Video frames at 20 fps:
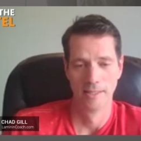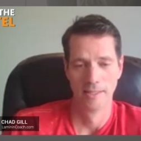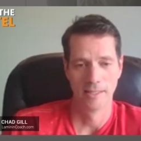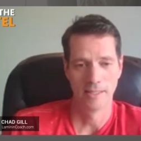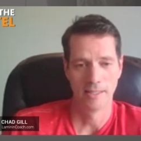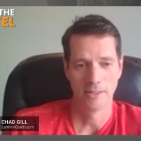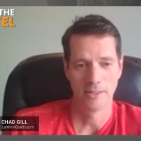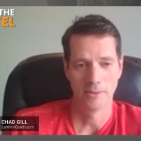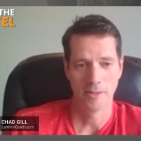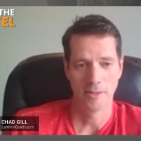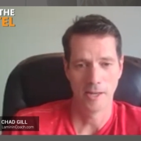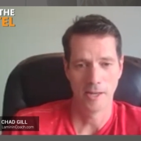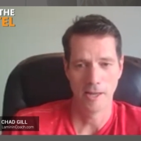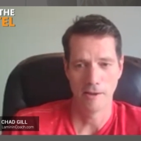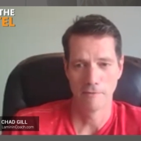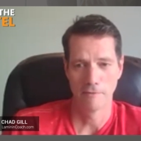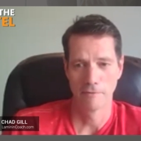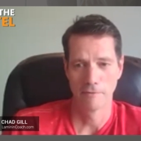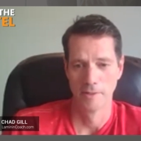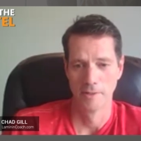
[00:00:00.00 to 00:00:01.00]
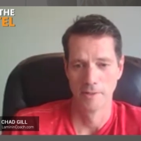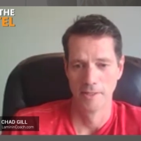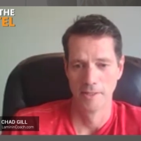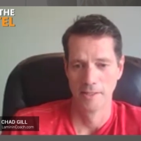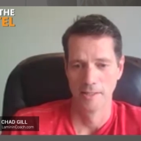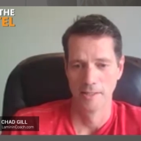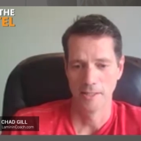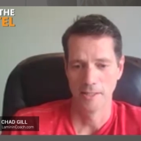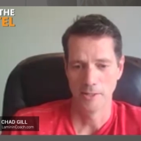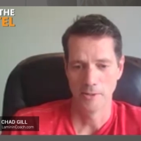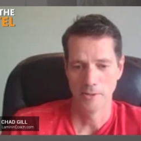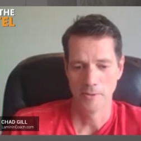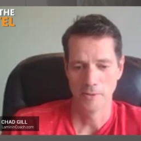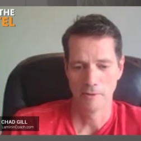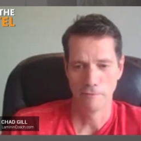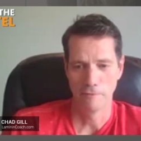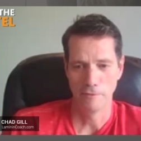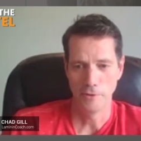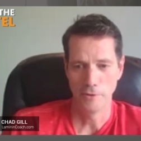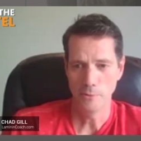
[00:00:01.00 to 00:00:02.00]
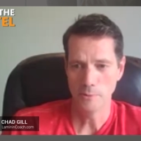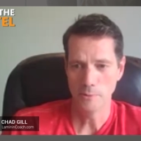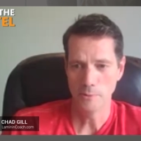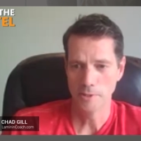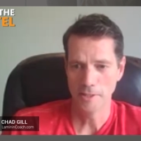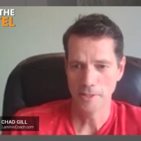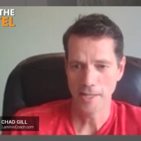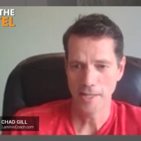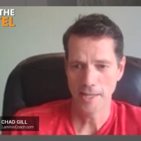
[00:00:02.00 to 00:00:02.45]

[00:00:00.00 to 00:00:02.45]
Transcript: you know, I have, you know, a few good